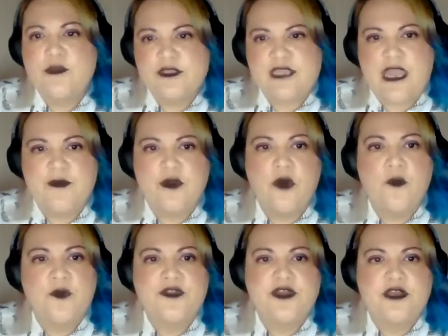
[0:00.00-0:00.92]
would carry
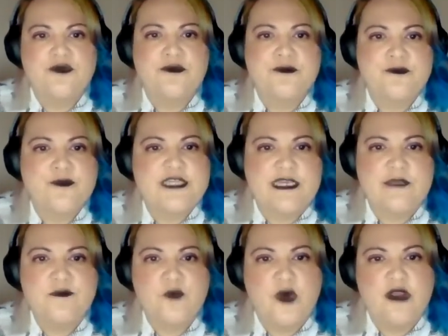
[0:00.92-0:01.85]
on with her normal
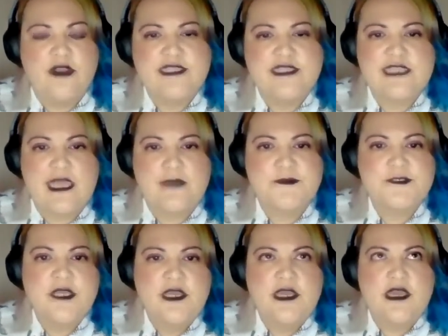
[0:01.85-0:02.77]
routine while I
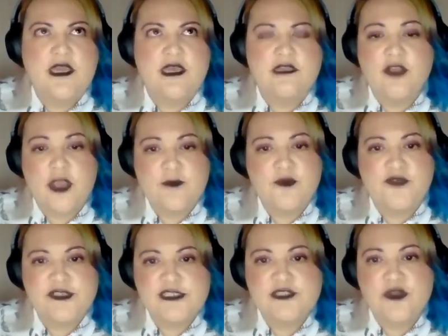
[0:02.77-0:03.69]
slept, library
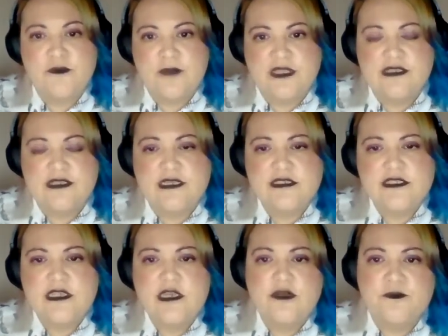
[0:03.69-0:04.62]
visits on
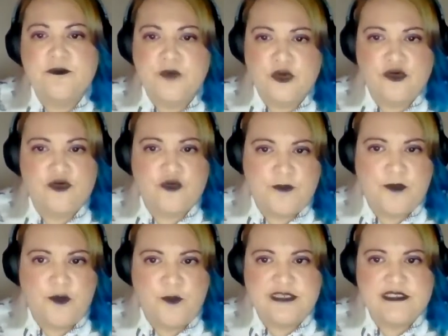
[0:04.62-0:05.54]
Mondays, book group
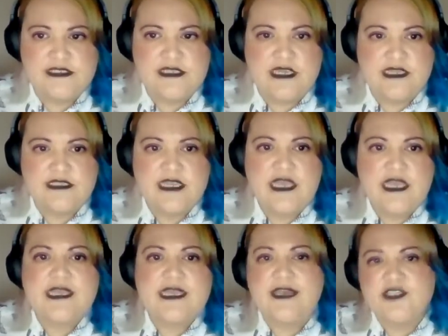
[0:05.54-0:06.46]
on Wednesdays,
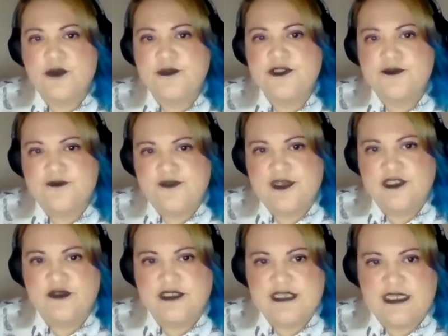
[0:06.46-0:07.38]
catch up with some friends
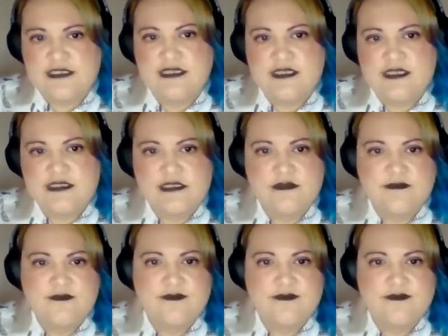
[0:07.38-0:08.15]
on Saturdays.